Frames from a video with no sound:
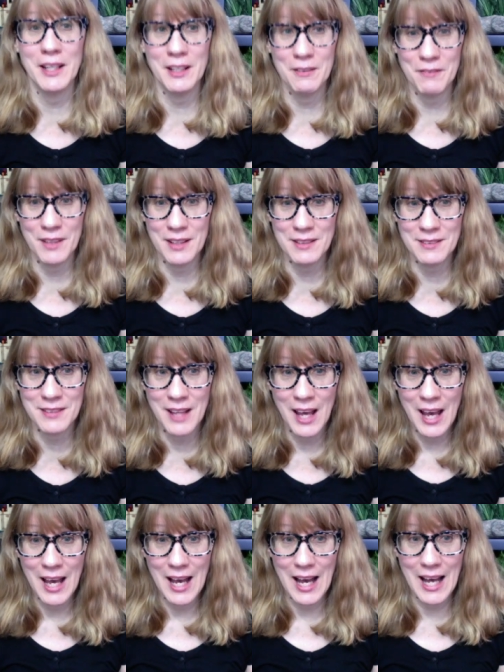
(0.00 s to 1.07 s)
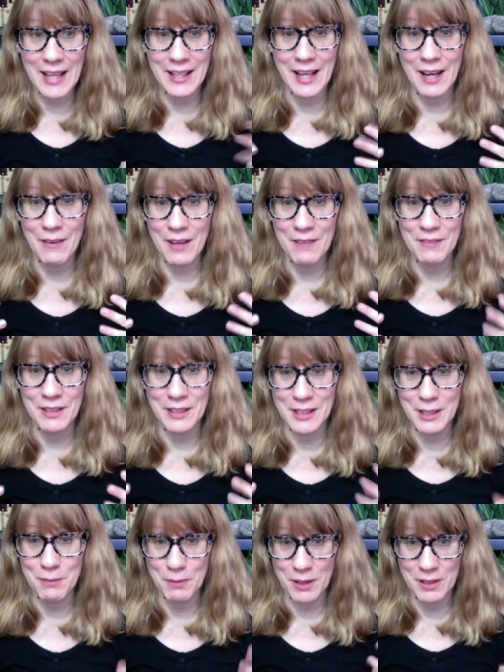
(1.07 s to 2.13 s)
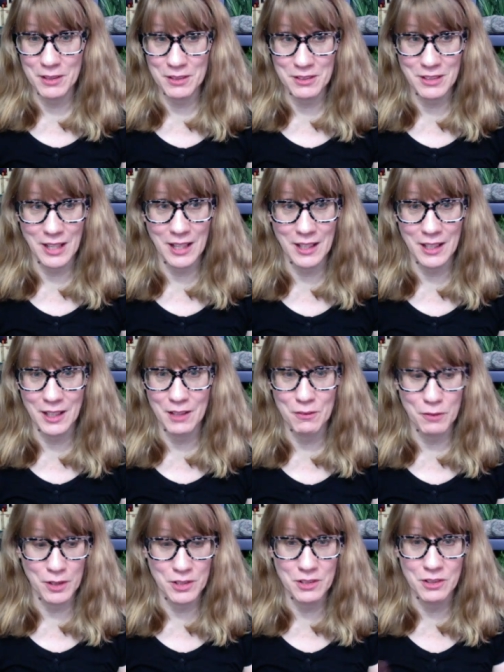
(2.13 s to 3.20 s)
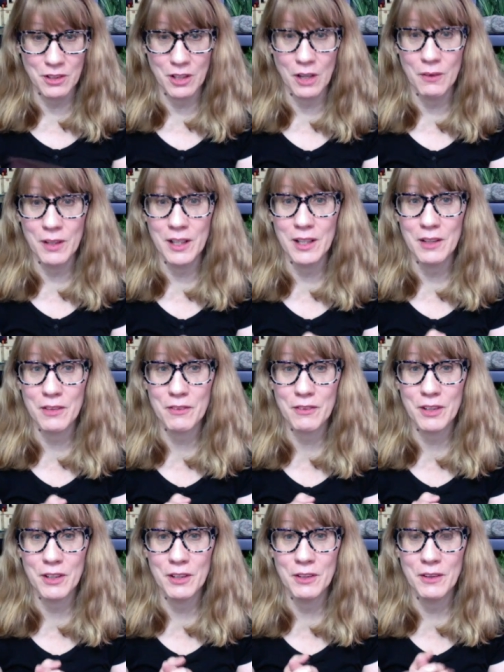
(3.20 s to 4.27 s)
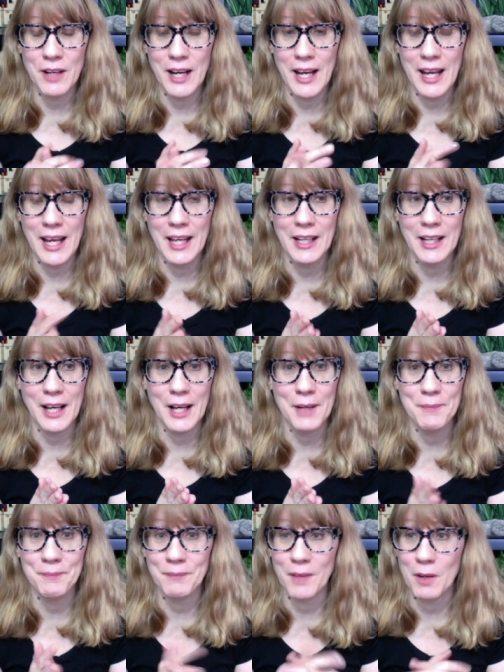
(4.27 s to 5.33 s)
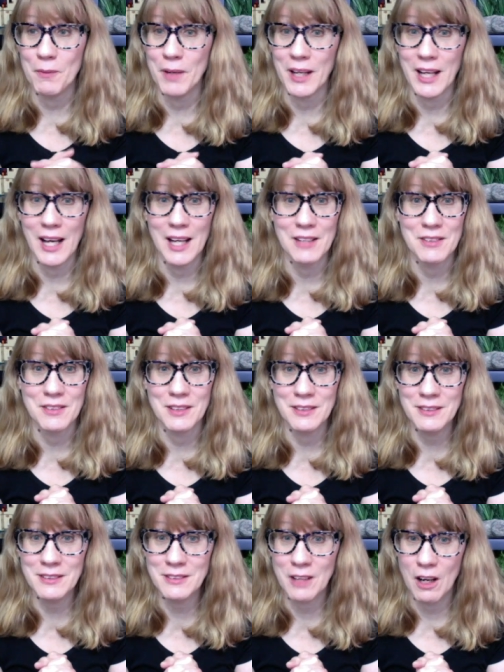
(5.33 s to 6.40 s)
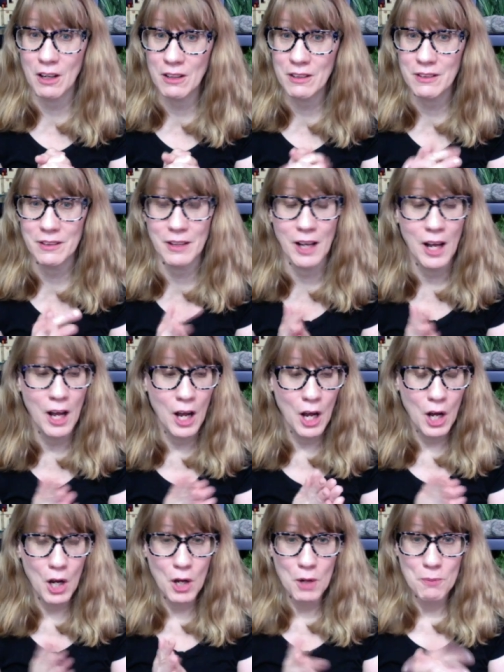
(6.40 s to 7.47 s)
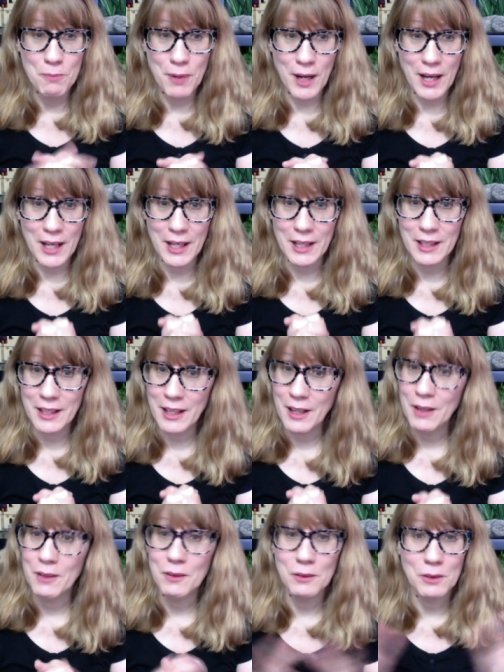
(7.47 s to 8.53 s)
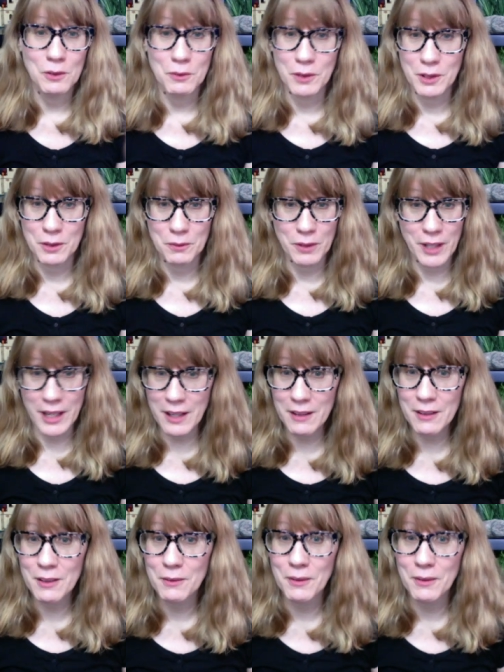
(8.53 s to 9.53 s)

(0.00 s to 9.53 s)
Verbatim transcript: of this, I now have a deep understanding of what you're going through. And oh my gosh, this is hard. But, you know, we're here.